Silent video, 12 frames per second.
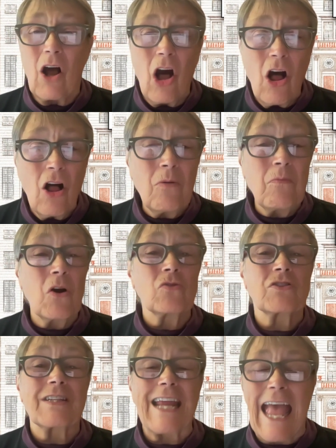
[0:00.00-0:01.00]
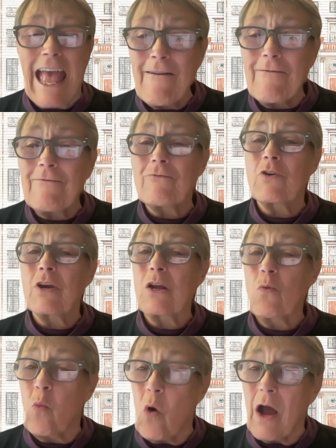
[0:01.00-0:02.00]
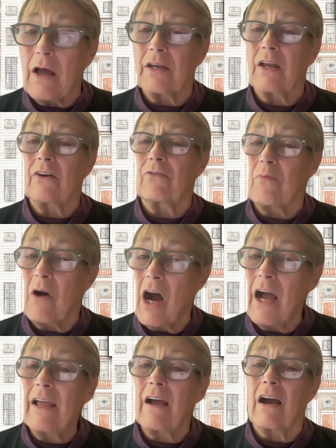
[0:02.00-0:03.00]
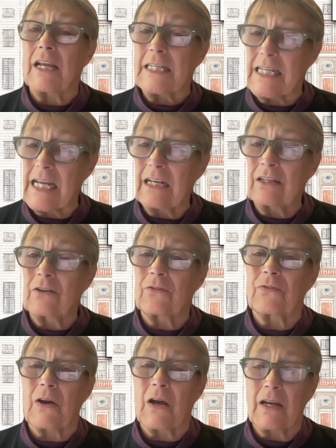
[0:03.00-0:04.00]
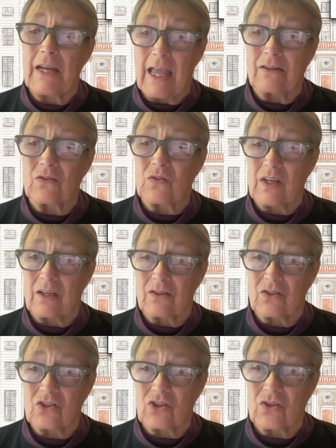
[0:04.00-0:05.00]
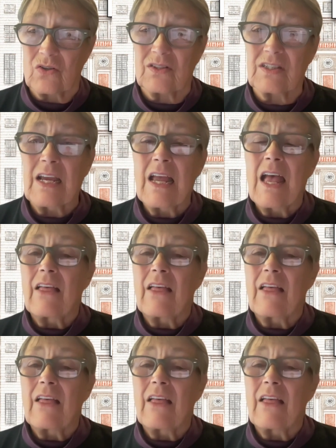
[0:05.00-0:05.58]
almost every one of my identified ancestors